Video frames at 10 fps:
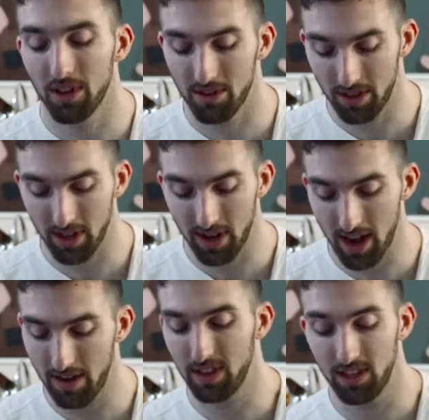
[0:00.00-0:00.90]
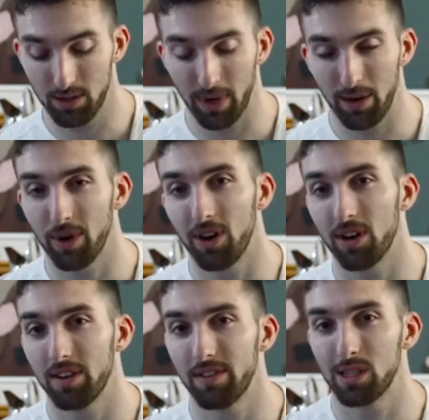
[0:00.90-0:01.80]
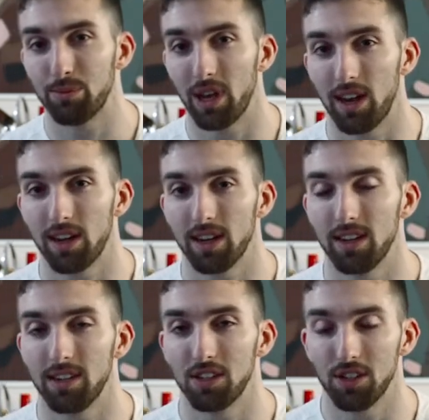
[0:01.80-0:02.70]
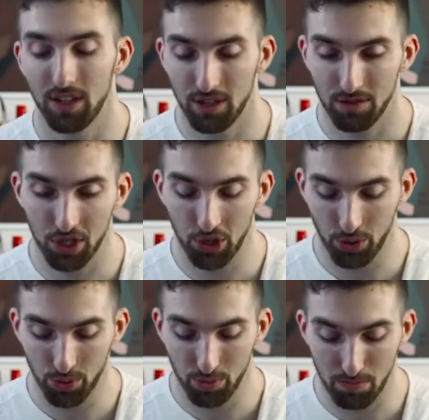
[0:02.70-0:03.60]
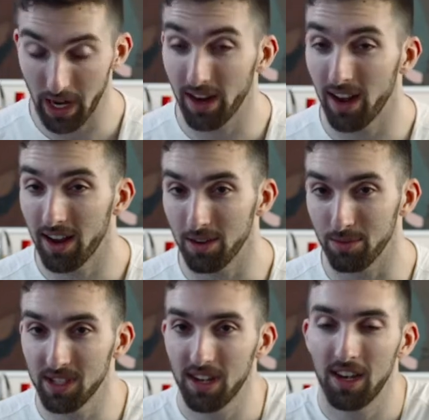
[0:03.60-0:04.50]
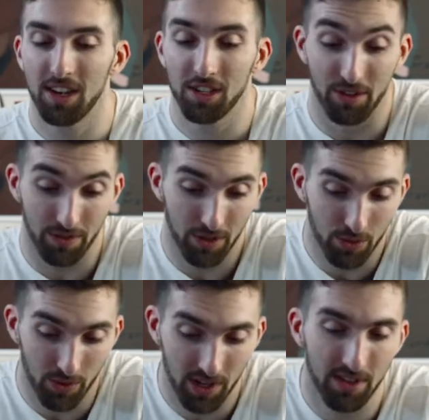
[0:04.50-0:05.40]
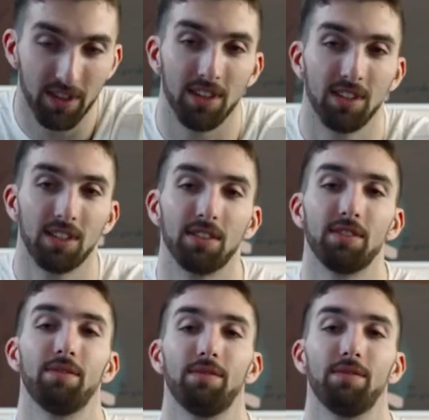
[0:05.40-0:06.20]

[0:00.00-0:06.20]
other thing I have in this main pocket of this bag is 2 big items. So the first one is